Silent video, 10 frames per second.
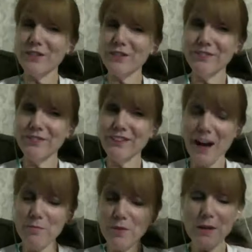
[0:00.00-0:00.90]

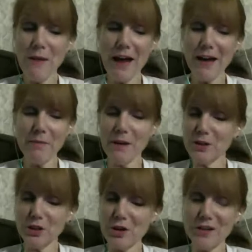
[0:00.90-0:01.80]
I'm really bad about
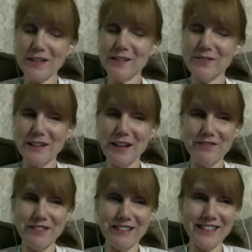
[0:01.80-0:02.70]
starting stuff and not
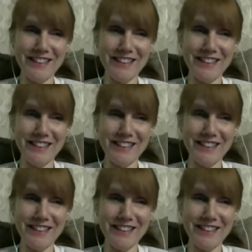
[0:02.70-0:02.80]
finishing.